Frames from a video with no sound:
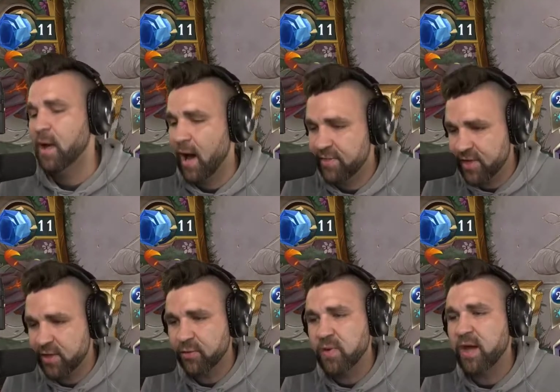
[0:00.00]
I think
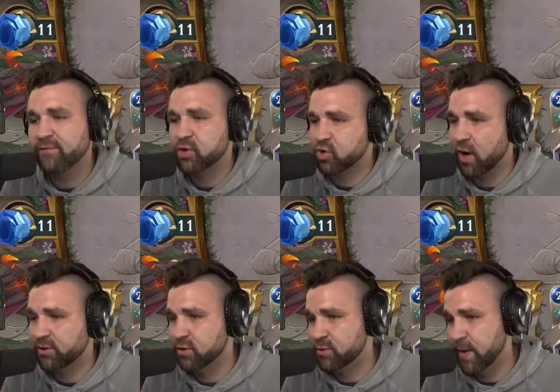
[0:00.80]
that we have to draw
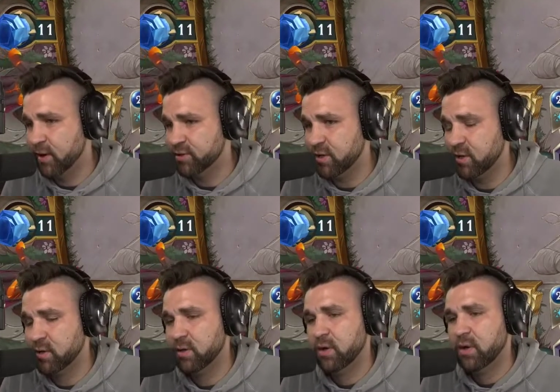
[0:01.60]
2 spells
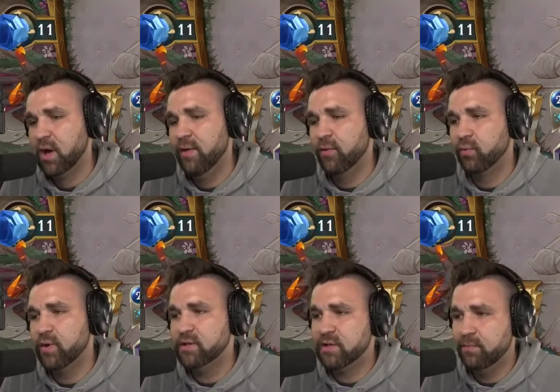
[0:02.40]
here. And the
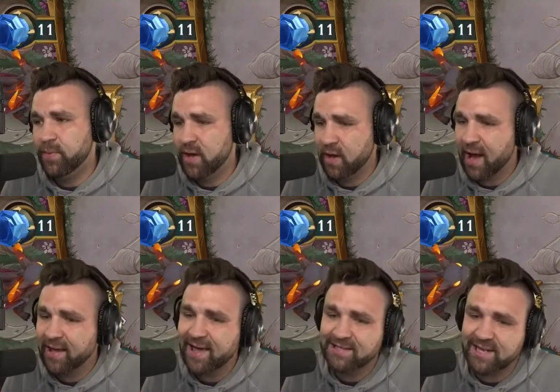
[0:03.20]
reason being, I
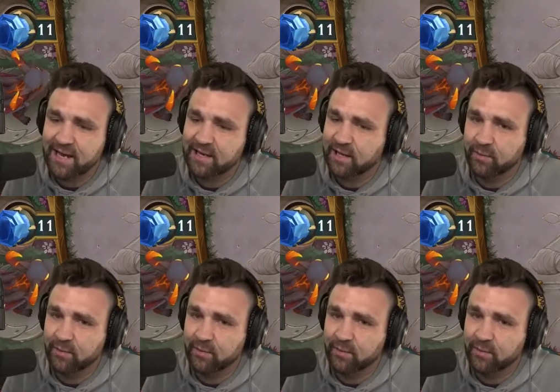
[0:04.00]
guess technically